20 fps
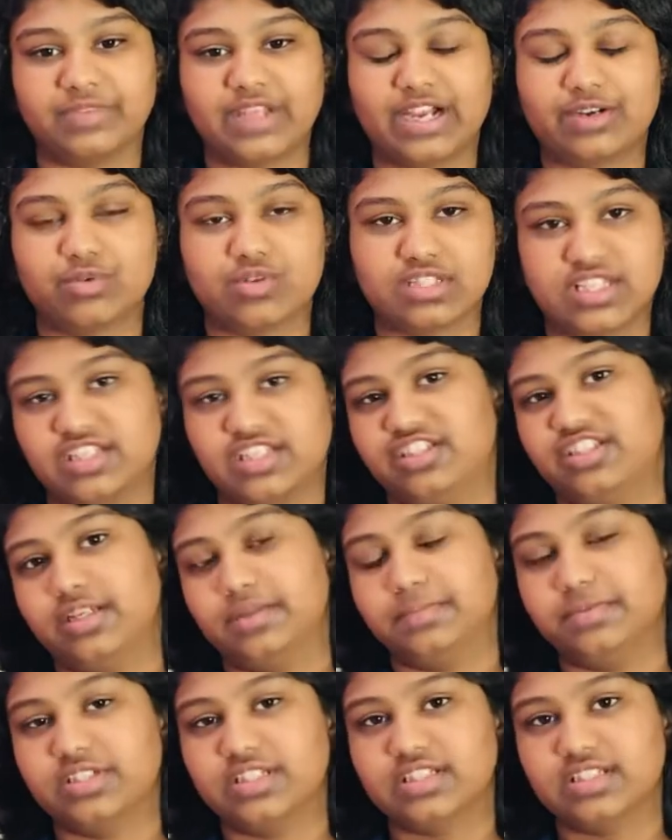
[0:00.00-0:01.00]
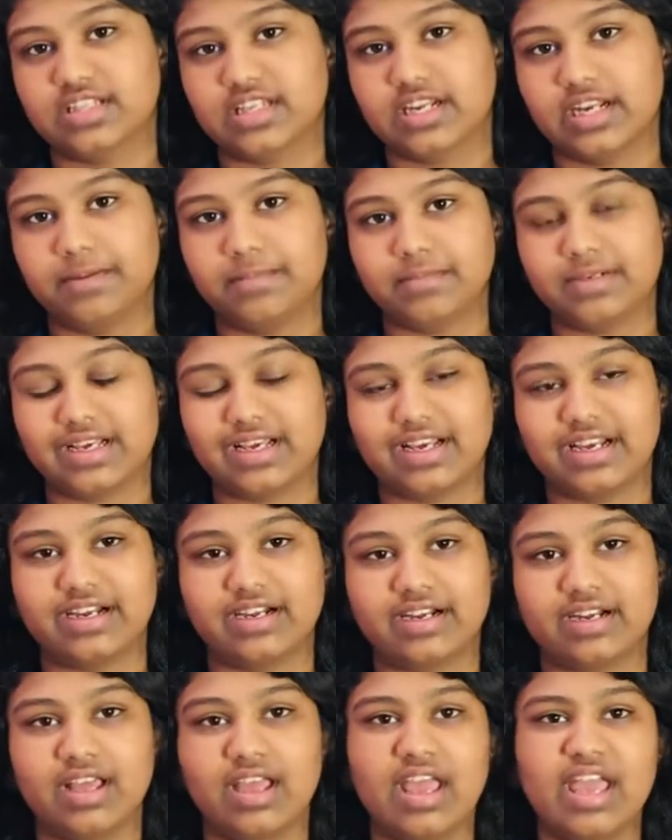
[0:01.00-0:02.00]
was the Egyptian script,
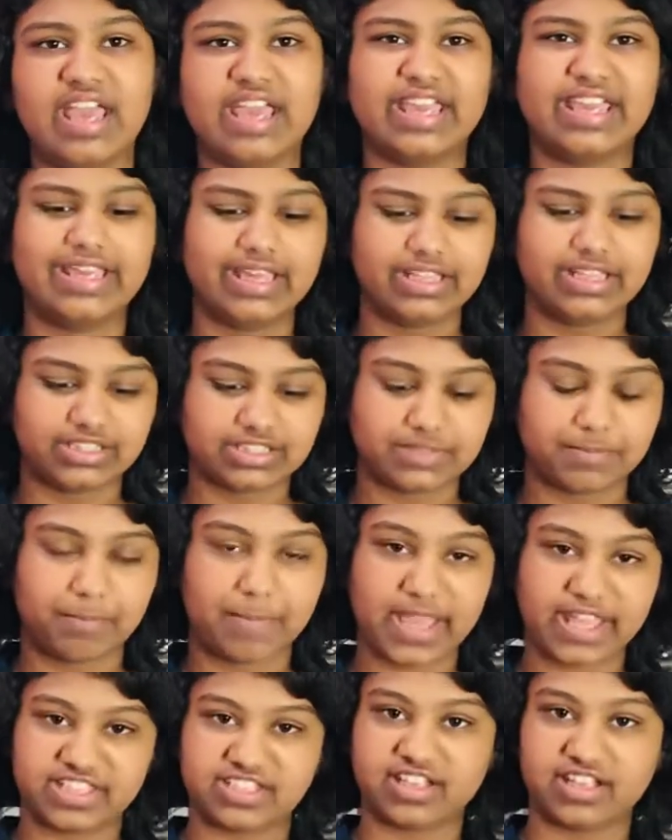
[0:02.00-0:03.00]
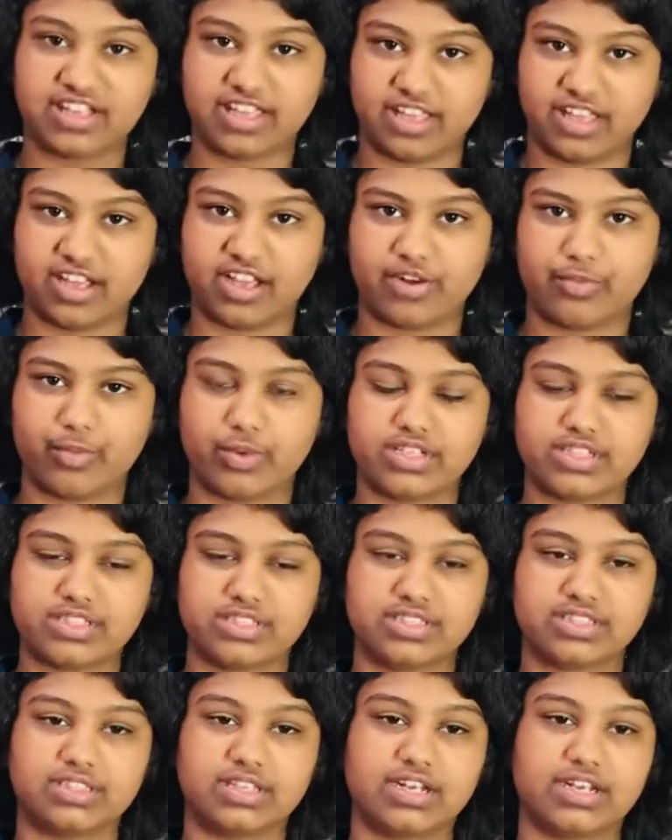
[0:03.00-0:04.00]
and each picture here
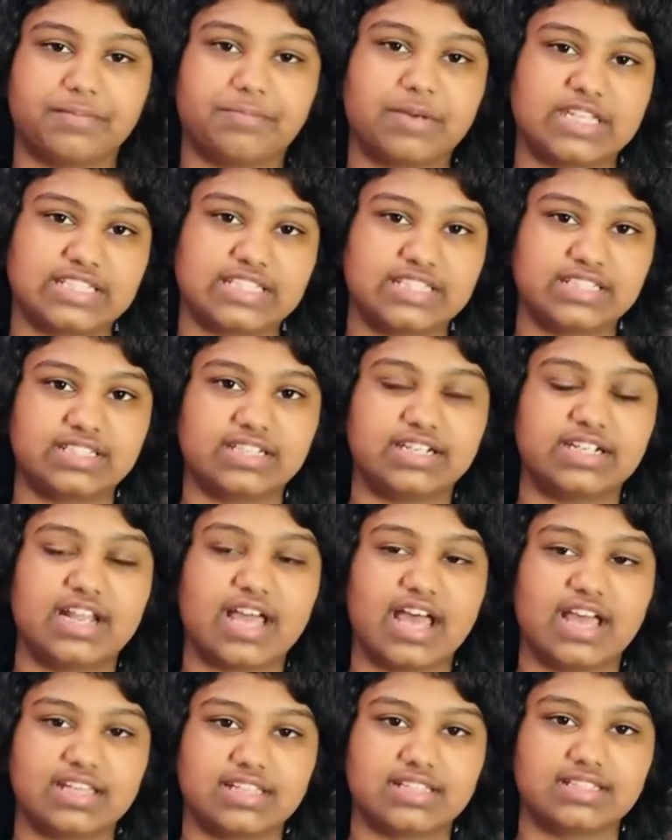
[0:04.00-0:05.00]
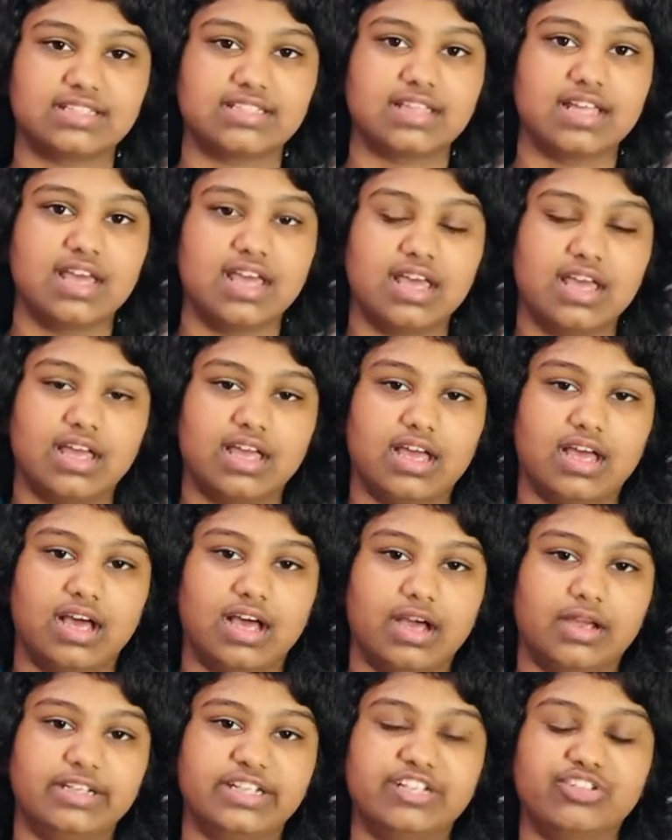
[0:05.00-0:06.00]
was represented as
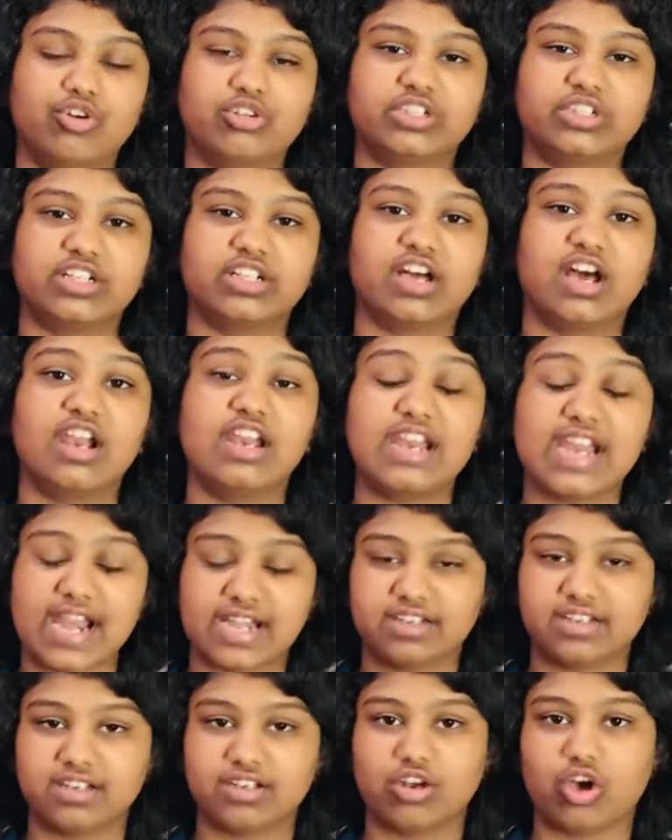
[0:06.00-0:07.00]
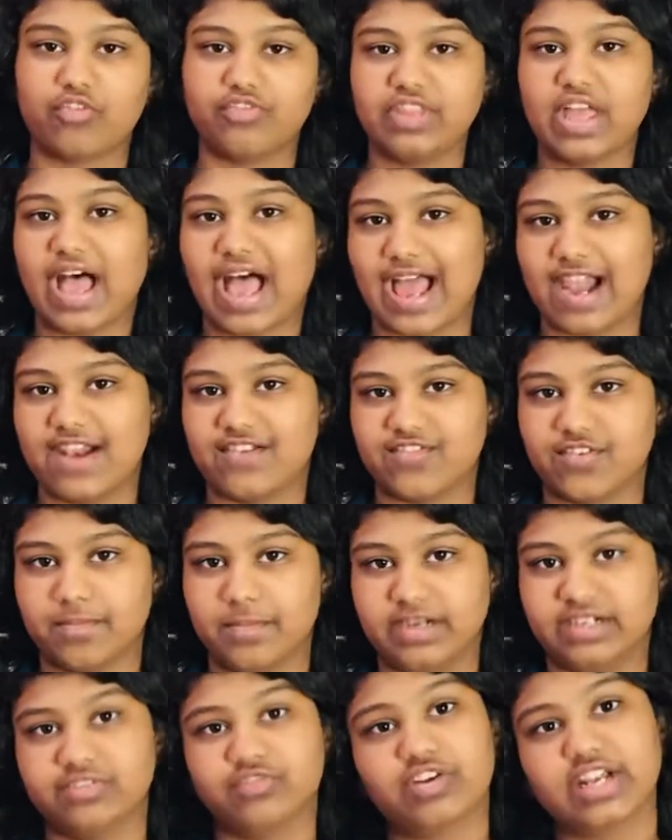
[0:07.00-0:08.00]
denoted a letter of the
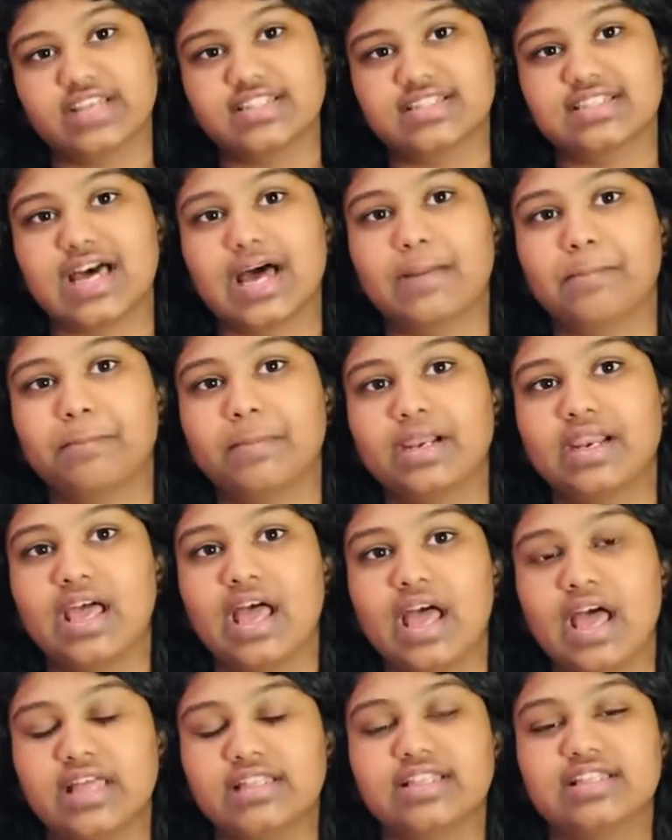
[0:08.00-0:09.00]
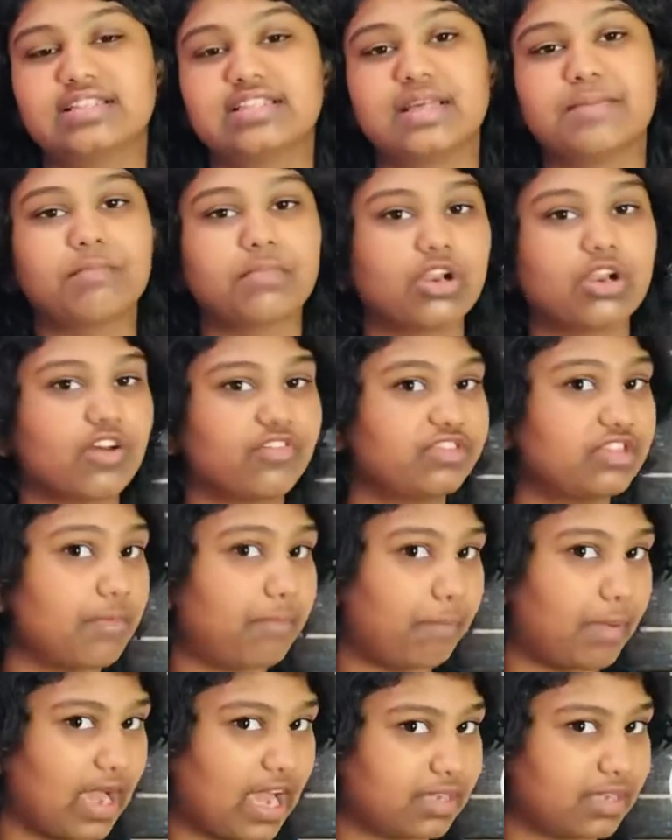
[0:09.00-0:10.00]
alphabet. For example, the symbol of the
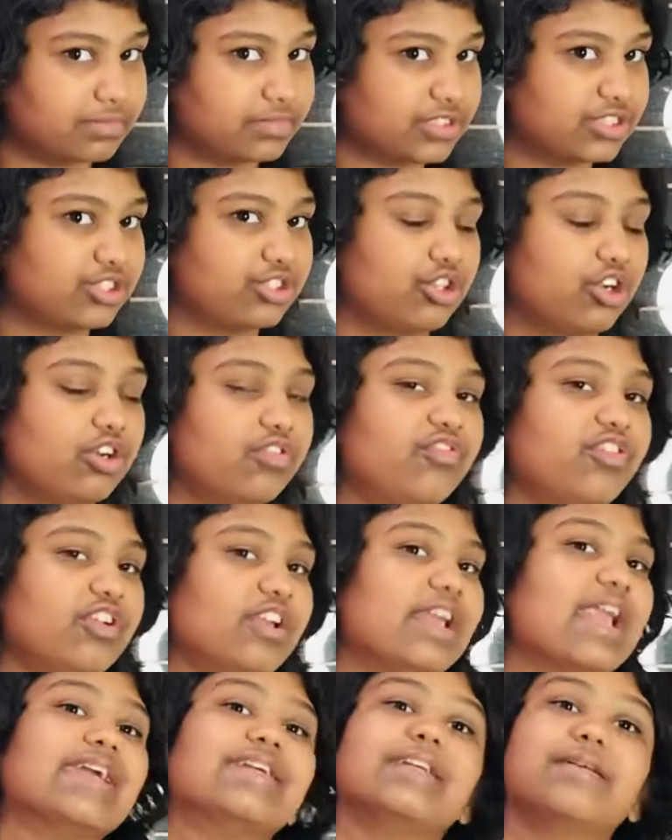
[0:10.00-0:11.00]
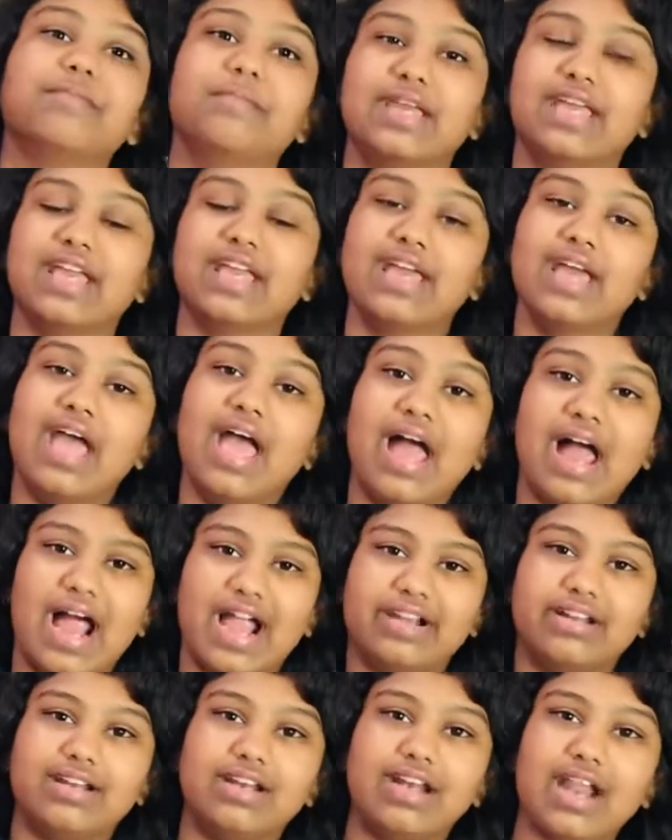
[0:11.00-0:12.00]
palm stood for letter B
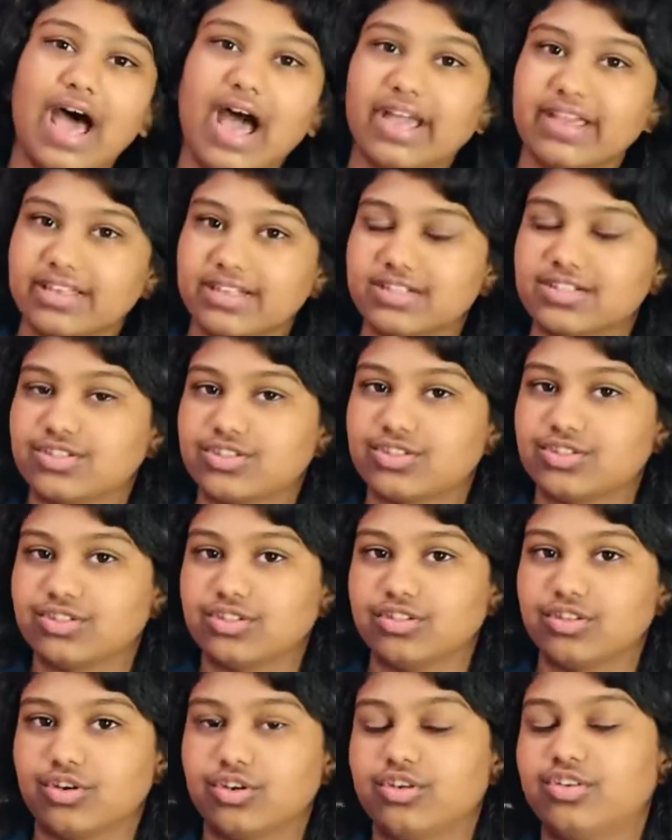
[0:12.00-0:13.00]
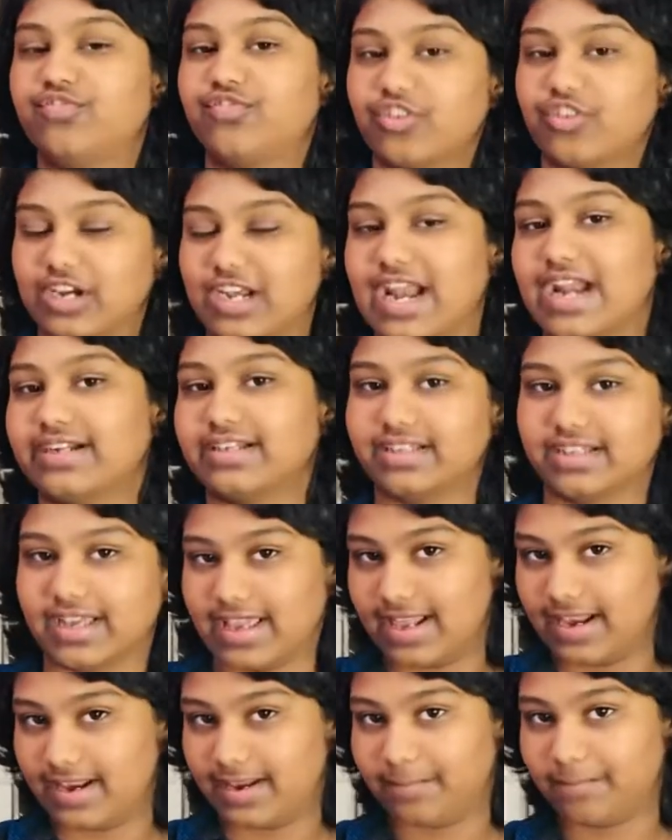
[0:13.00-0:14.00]
and a lion stood for letter
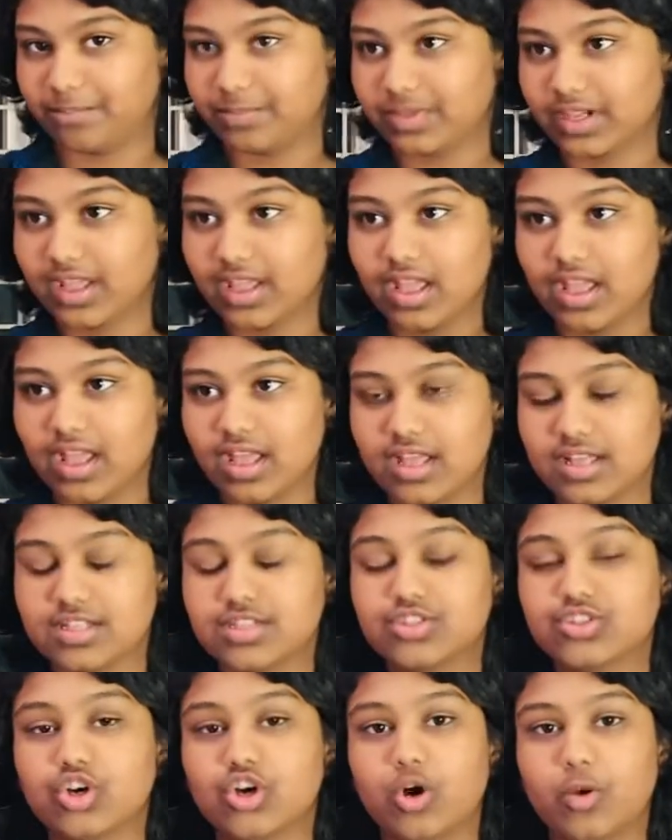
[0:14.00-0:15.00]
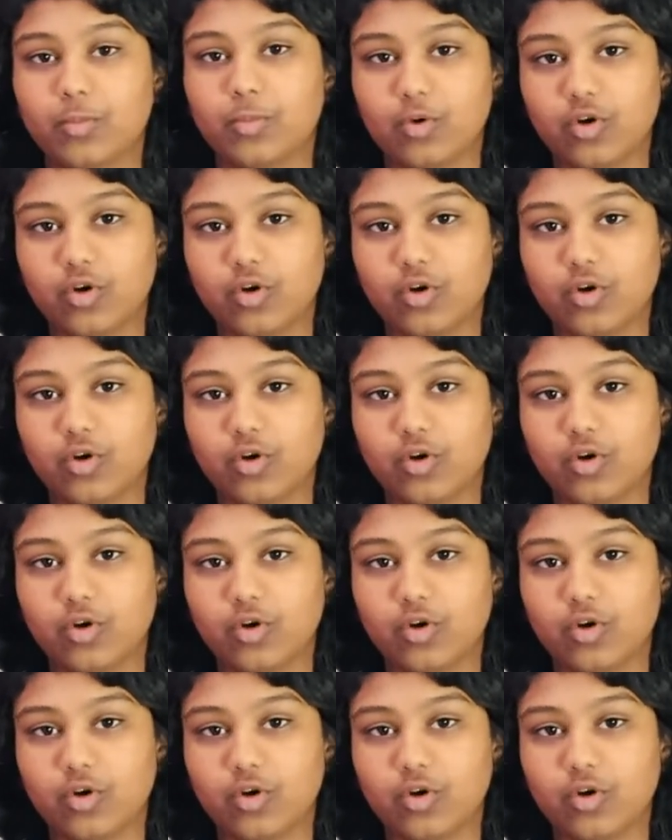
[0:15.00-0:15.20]
L. So